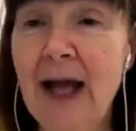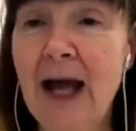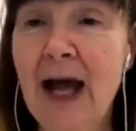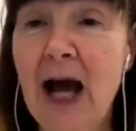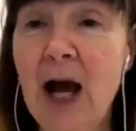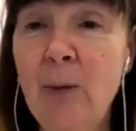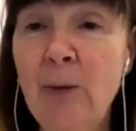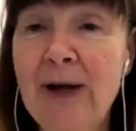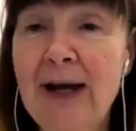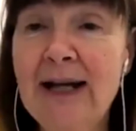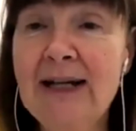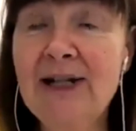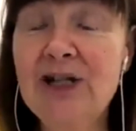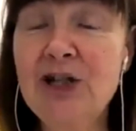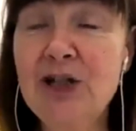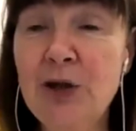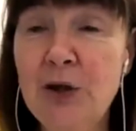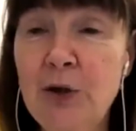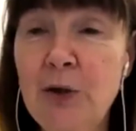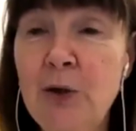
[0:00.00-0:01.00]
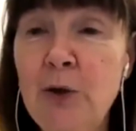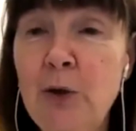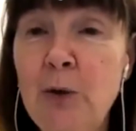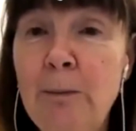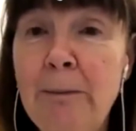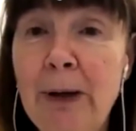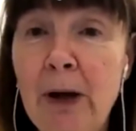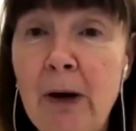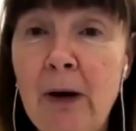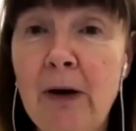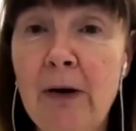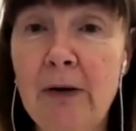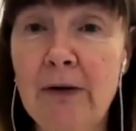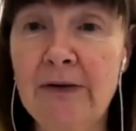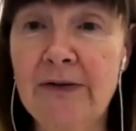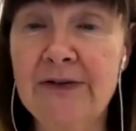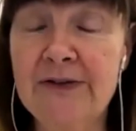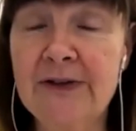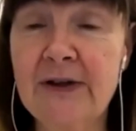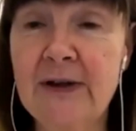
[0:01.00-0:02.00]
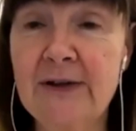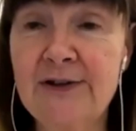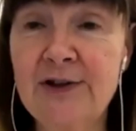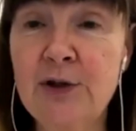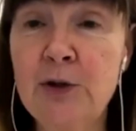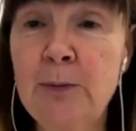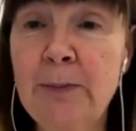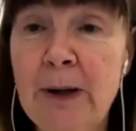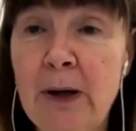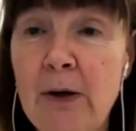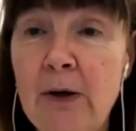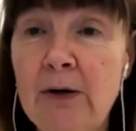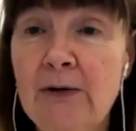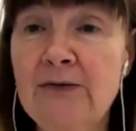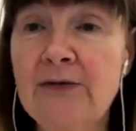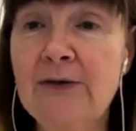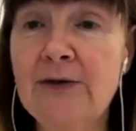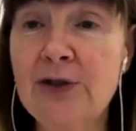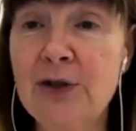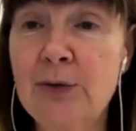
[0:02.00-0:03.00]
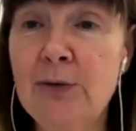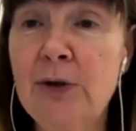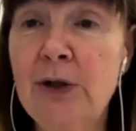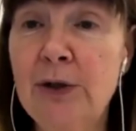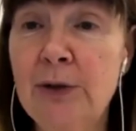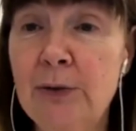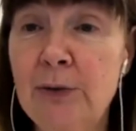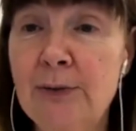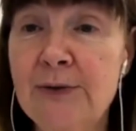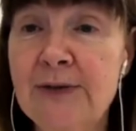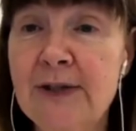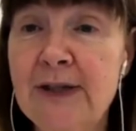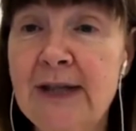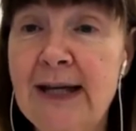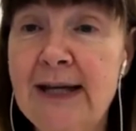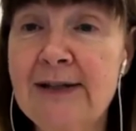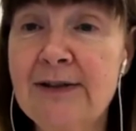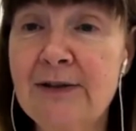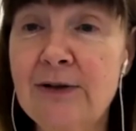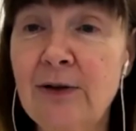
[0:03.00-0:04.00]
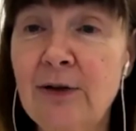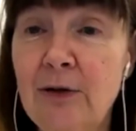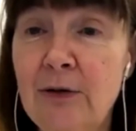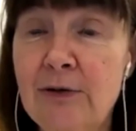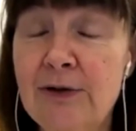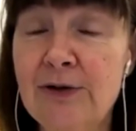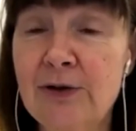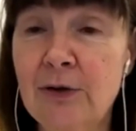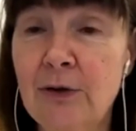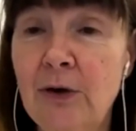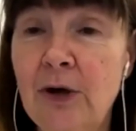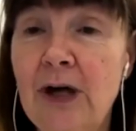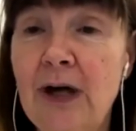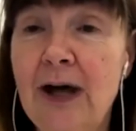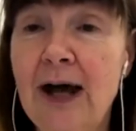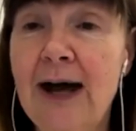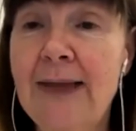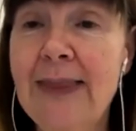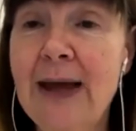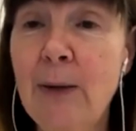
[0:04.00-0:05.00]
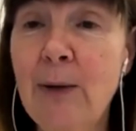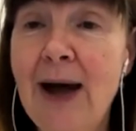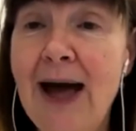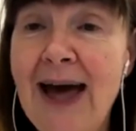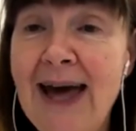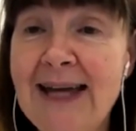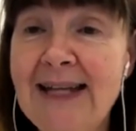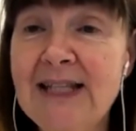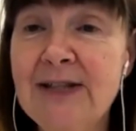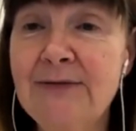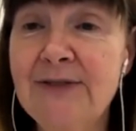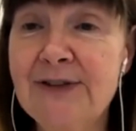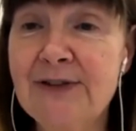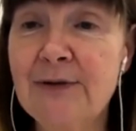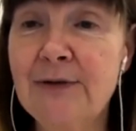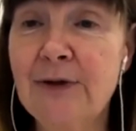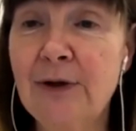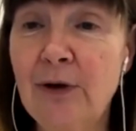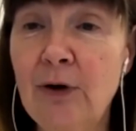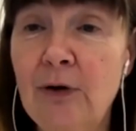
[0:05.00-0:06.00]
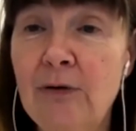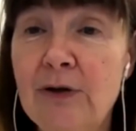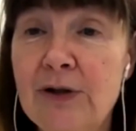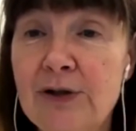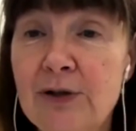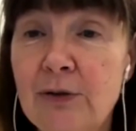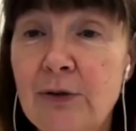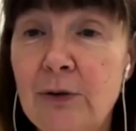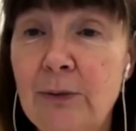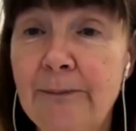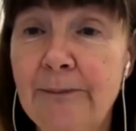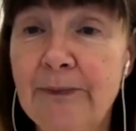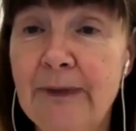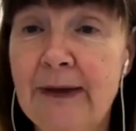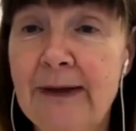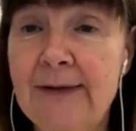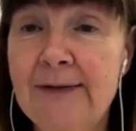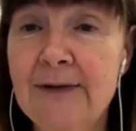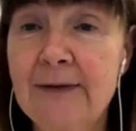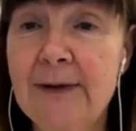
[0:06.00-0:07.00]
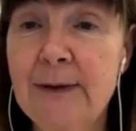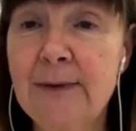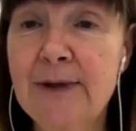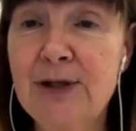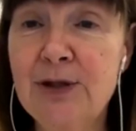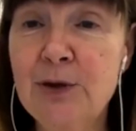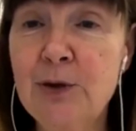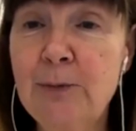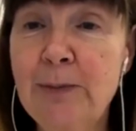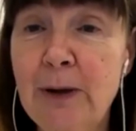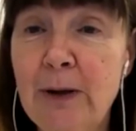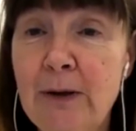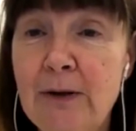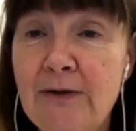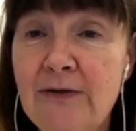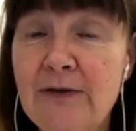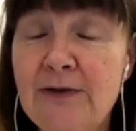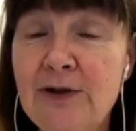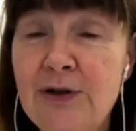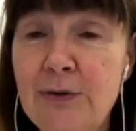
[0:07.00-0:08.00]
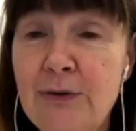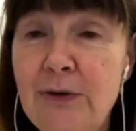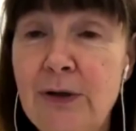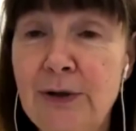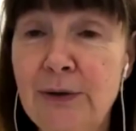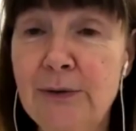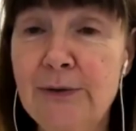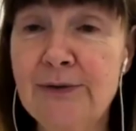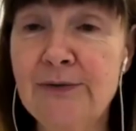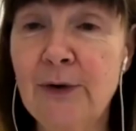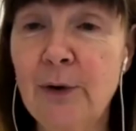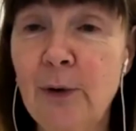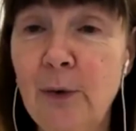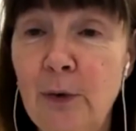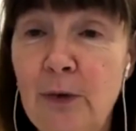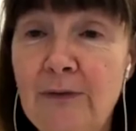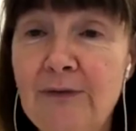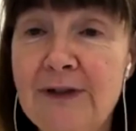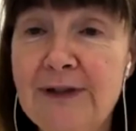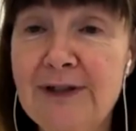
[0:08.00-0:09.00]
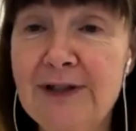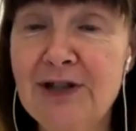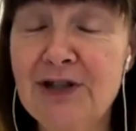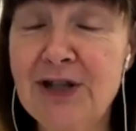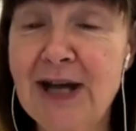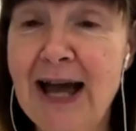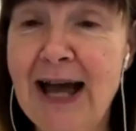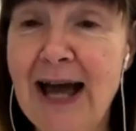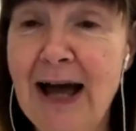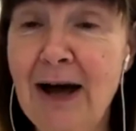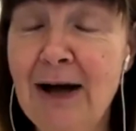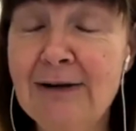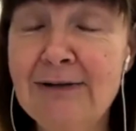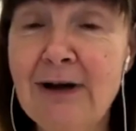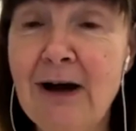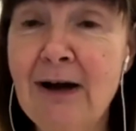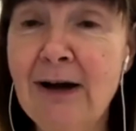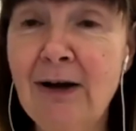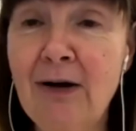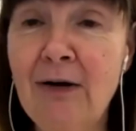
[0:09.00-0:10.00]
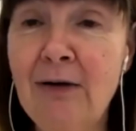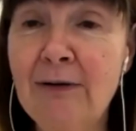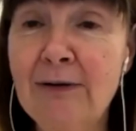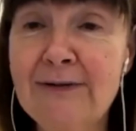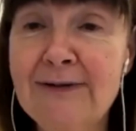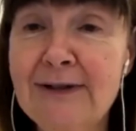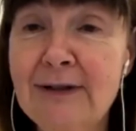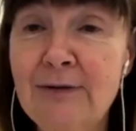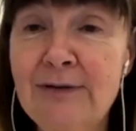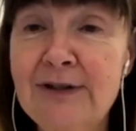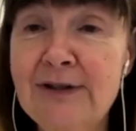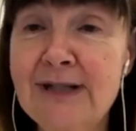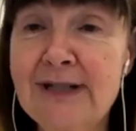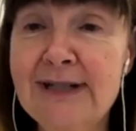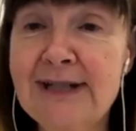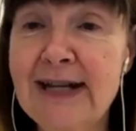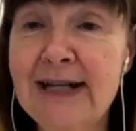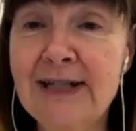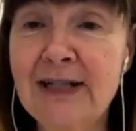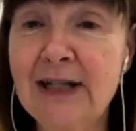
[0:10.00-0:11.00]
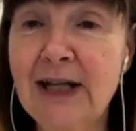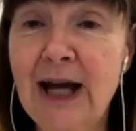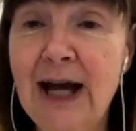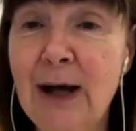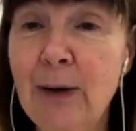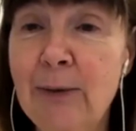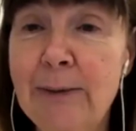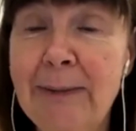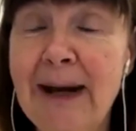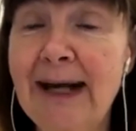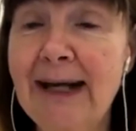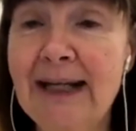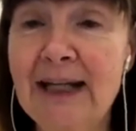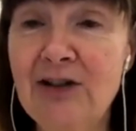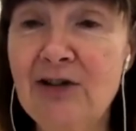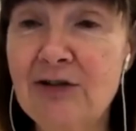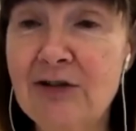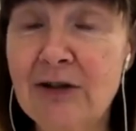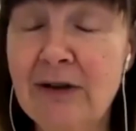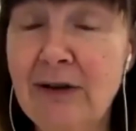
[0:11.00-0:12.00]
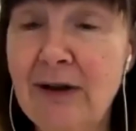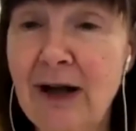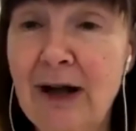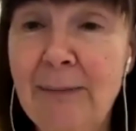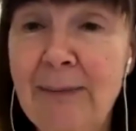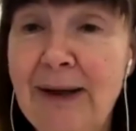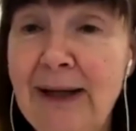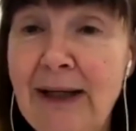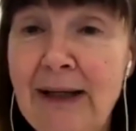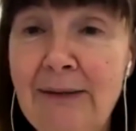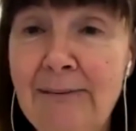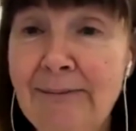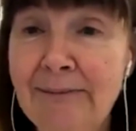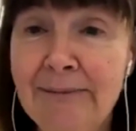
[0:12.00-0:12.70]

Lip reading: And we had two baths and two loos at the end of the corridor. And there were 8 of us on the corridor. So there were 2 baths and 2 loos for all of us to share. I can't, still to this day, don't know how we managed. I mean,